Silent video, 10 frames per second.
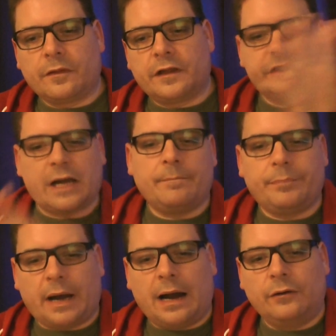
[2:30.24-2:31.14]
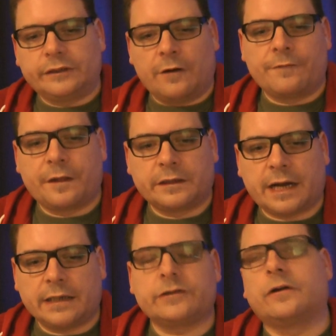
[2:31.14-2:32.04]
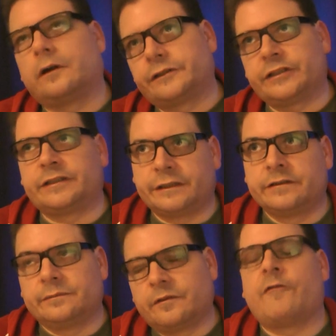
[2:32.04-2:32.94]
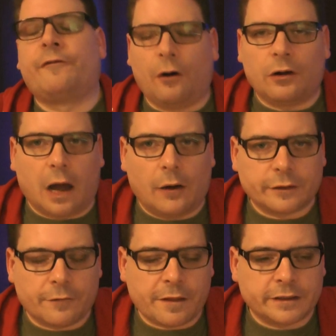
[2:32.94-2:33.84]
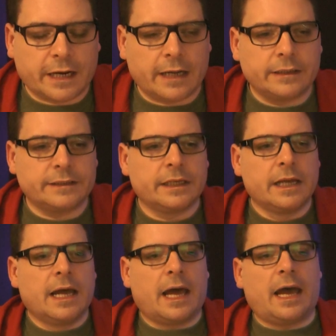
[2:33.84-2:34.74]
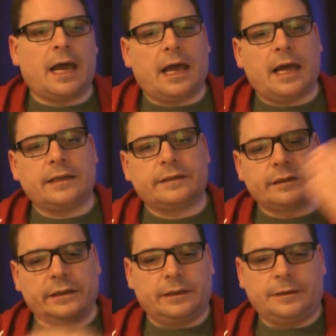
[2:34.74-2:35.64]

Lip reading: the jump out of the TARDIS, or not the fall out of the TARDIS, and